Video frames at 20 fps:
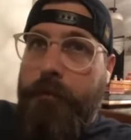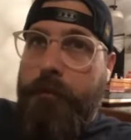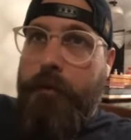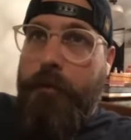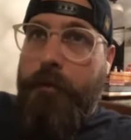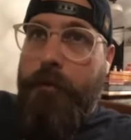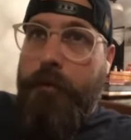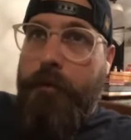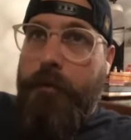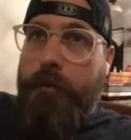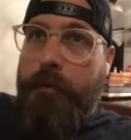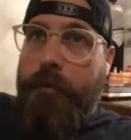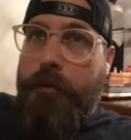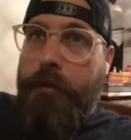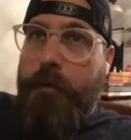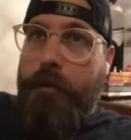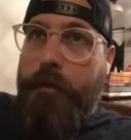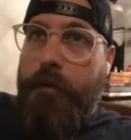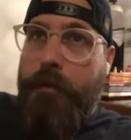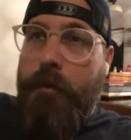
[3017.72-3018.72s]

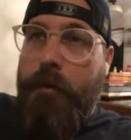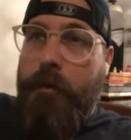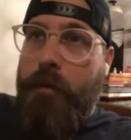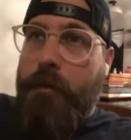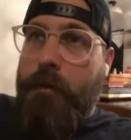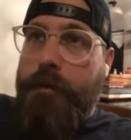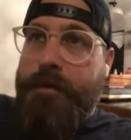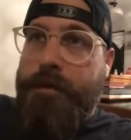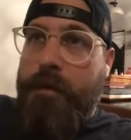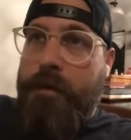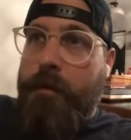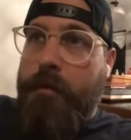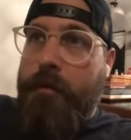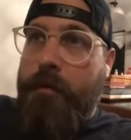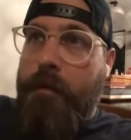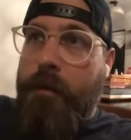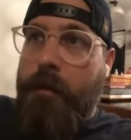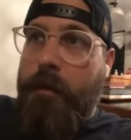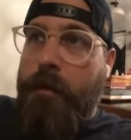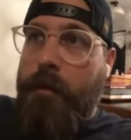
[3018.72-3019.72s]
is it
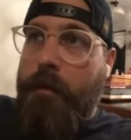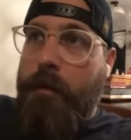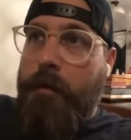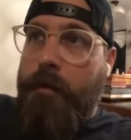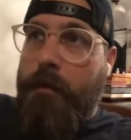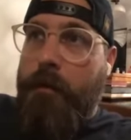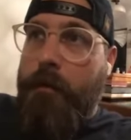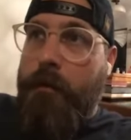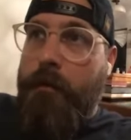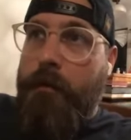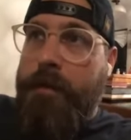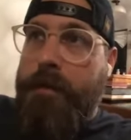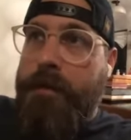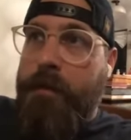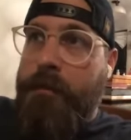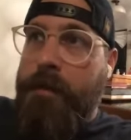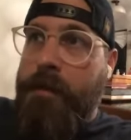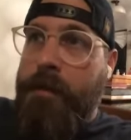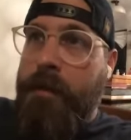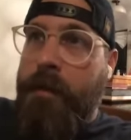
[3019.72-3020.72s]

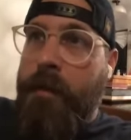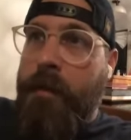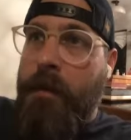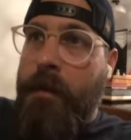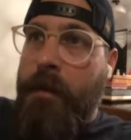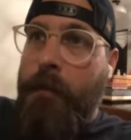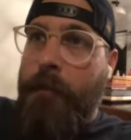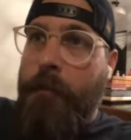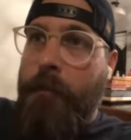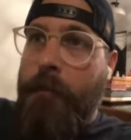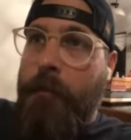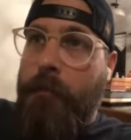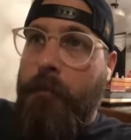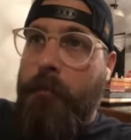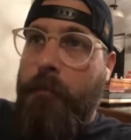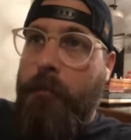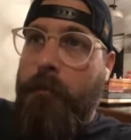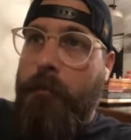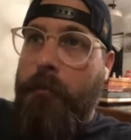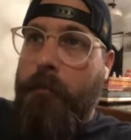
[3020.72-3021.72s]
something that I'm
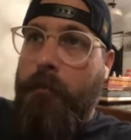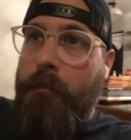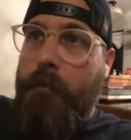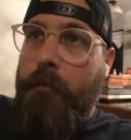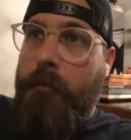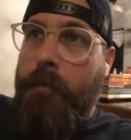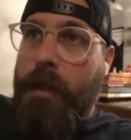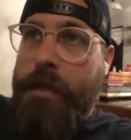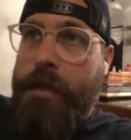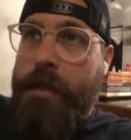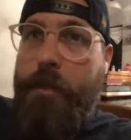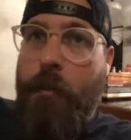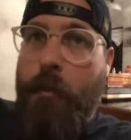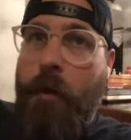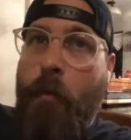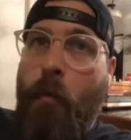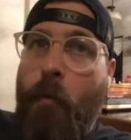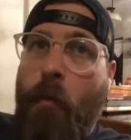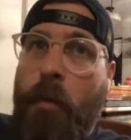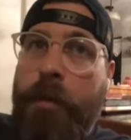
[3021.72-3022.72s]
like, do I
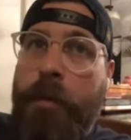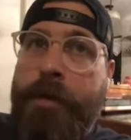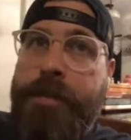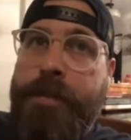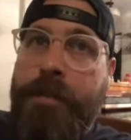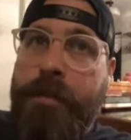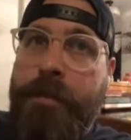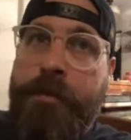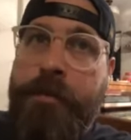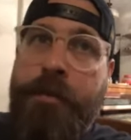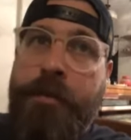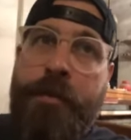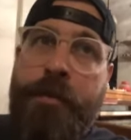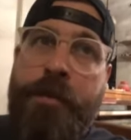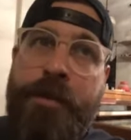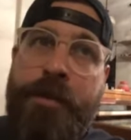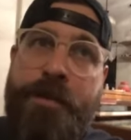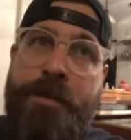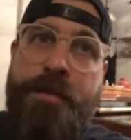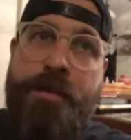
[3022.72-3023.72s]
want to do
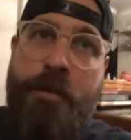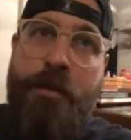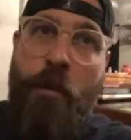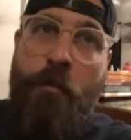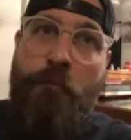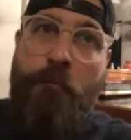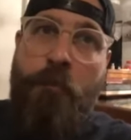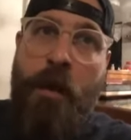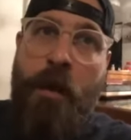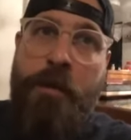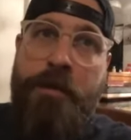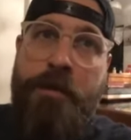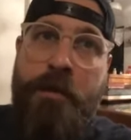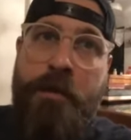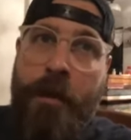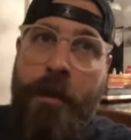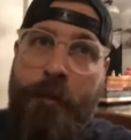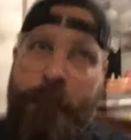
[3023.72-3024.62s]
this so much that